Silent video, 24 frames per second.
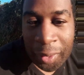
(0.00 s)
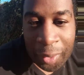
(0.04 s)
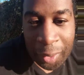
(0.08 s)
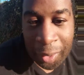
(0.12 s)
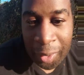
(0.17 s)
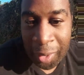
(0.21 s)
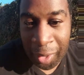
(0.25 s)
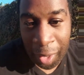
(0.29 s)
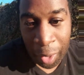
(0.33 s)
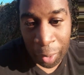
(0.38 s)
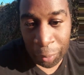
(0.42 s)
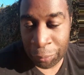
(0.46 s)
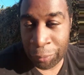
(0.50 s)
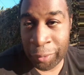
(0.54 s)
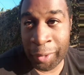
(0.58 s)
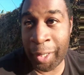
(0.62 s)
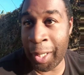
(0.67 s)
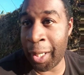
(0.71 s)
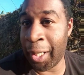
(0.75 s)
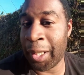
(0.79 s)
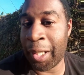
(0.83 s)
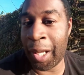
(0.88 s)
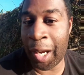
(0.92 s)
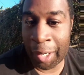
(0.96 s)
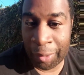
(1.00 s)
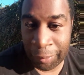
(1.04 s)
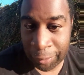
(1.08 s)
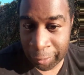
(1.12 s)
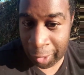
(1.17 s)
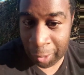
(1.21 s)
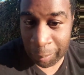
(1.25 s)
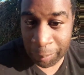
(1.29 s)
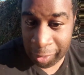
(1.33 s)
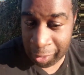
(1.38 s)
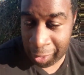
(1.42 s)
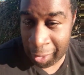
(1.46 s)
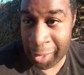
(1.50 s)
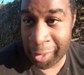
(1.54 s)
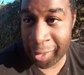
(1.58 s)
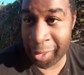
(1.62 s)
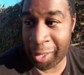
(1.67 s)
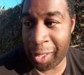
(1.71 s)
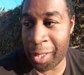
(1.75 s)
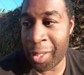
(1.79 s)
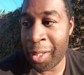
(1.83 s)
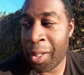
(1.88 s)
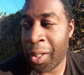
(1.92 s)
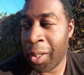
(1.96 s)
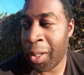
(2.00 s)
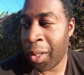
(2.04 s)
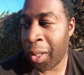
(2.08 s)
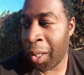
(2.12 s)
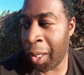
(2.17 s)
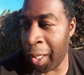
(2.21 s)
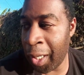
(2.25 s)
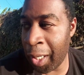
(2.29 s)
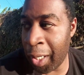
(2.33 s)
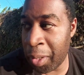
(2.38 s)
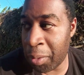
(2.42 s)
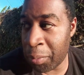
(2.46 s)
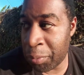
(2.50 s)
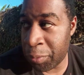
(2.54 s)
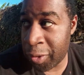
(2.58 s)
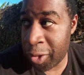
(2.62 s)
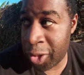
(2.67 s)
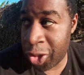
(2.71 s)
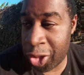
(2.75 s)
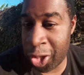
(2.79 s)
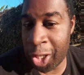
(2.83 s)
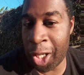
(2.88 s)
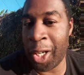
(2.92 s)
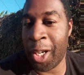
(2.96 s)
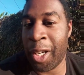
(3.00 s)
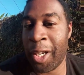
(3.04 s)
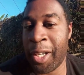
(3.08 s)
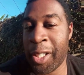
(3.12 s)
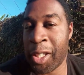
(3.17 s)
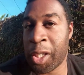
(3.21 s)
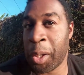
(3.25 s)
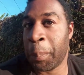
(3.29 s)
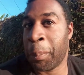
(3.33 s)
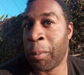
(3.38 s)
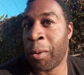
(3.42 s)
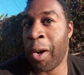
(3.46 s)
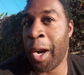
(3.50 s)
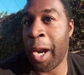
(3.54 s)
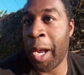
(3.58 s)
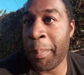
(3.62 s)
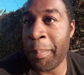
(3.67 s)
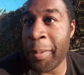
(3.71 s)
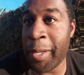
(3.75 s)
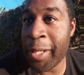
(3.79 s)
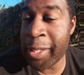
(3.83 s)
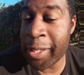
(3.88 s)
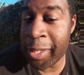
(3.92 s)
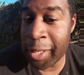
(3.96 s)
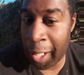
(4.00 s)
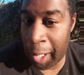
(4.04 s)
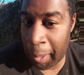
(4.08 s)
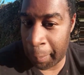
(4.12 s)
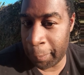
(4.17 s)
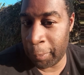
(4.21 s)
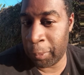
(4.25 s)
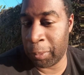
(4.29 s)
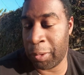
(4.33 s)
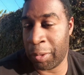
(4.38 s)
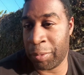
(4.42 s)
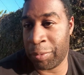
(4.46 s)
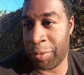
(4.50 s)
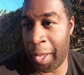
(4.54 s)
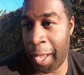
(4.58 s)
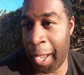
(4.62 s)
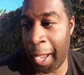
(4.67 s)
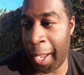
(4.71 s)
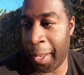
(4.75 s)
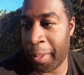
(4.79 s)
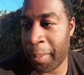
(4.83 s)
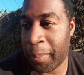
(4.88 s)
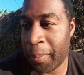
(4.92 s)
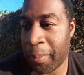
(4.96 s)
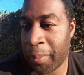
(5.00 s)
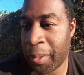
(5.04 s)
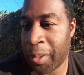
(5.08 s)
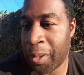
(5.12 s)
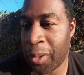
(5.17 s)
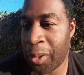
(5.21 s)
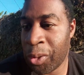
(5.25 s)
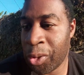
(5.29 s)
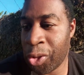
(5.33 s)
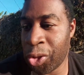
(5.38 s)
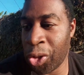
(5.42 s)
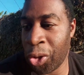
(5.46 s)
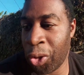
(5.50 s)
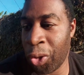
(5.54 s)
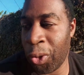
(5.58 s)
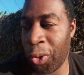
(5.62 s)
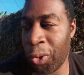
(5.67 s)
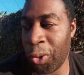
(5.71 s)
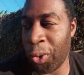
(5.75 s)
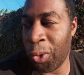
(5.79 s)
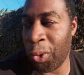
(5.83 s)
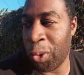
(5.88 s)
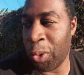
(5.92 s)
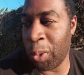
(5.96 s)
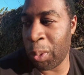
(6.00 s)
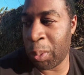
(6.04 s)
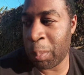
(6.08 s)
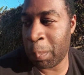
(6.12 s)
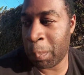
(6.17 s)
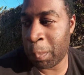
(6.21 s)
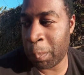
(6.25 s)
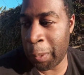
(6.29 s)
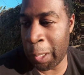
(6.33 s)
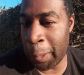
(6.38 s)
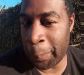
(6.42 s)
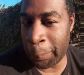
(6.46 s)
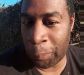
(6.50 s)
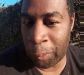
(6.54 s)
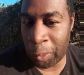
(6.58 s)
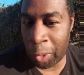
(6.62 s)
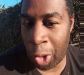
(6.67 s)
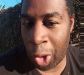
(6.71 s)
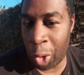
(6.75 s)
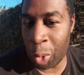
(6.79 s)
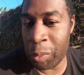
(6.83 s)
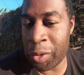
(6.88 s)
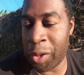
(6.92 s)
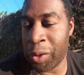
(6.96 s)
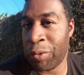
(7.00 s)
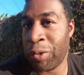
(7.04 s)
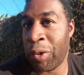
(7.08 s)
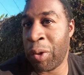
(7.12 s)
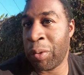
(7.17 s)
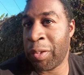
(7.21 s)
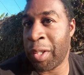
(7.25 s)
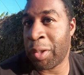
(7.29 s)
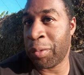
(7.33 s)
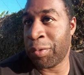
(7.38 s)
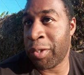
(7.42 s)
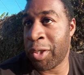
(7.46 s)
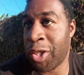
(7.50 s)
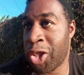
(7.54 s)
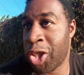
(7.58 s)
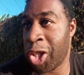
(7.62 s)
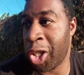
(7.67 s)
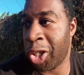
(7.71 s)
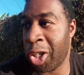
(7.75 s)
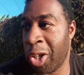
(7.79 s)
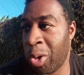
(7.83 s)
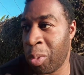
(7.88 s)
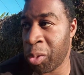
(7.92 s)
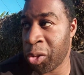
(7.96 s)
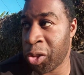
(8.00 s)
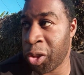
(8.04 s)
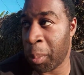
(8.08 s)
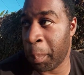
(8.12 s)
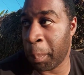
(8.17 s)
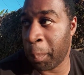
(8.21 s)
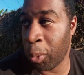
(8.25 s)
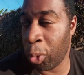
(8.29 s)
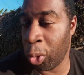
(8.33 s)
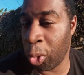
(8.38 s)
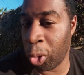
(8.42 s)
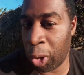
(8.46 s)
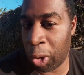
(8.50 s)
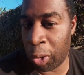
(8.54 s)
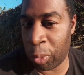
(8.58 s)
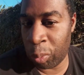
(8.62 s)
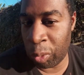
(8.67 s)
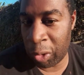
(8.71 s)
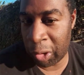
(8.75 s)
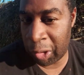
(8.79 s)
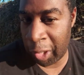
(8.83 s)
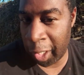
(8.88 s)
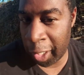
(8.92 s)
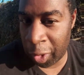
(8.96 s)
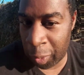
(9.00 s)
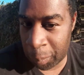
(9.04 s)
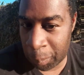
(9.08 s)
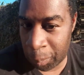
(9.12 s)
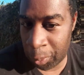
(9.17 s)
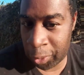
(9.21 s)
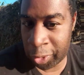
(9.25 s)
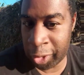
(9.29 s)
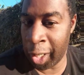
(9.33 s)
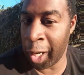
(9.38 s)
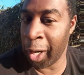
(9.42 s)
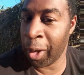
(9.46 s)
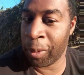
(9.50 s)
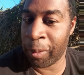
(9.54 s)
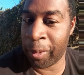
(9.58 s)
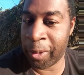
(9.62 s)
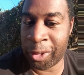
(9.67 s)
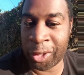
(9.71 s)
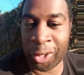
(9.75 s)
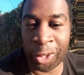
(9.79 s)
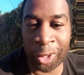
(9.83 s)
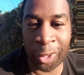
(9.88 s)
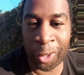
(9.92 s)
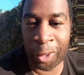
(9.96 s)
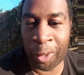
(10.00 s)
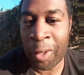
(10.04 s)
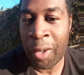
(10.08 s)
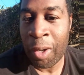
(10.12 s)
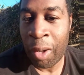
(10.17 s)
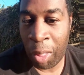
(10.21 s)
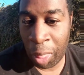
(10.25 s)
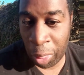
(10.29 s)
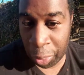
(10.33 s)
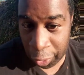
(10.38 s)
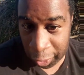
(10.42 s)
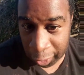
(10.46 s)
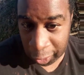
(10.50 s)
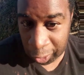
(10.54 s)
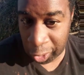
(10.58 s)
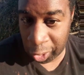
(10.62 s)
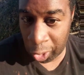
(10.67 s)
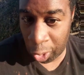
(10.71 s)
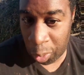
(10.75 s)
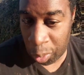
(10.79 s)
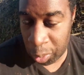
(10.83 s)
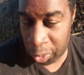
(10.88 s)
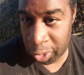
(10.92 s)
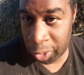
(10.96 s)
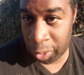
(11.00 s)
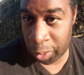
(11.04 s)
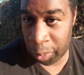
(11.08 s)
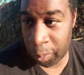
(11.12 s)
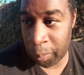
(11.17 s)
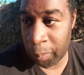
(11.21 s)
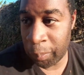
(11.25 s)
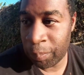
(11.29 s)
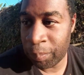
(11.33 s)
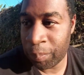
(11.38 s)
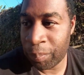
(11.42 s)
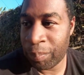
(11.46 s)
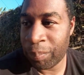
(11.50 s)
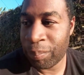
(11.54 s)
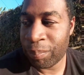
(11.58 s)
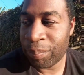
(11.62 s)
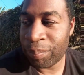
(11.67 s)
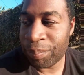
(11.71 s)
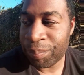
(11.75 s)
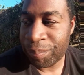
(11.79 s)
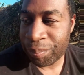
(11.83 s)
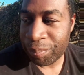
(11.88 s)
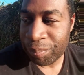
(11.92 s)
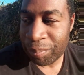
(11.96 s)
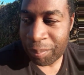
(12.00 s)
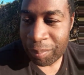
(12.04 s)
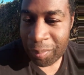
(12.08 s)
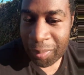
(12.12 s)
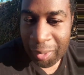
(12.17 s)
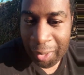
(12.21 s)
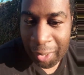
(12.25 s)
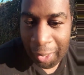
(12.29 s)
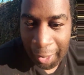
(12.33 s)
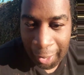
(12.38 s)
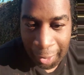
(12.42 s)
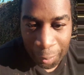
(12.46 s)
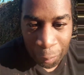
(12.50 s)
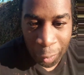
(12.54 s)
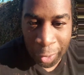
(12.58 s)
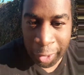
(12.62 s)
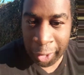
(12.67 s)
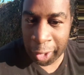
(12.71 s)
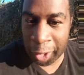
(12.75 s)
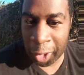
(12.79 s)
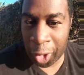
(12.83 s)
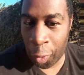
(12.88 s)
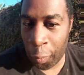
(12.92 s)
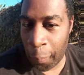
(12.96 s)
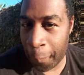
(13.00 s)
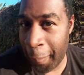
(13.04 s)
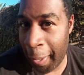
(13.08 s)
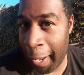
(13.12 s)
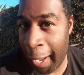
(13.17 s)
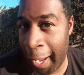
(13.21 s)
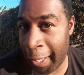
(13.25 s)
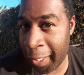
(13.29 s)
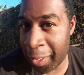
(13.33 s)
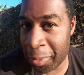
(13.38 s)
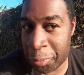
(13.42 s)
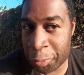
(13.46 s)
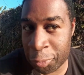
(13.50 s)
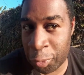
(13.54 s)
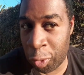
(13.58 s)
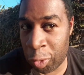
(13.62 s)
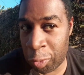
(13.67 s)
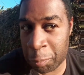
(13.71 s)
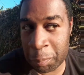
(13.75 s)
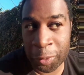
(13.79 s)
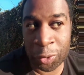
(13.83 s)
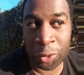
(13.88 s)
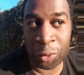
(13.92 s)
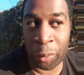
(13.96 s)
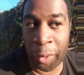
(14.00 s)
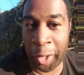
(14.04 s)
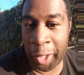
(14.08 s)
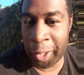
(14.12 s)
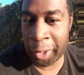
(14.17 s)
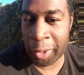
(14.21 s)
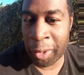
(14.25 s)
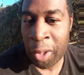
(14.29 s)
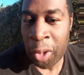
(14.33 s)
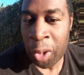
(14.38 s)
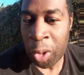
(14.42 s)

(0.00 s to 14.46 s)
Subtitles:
Nothing in life comes easy. And Vegeta is a prime example of that. So people always felt that Vegeta was a more relatable character than Goku. And we can go back and forth between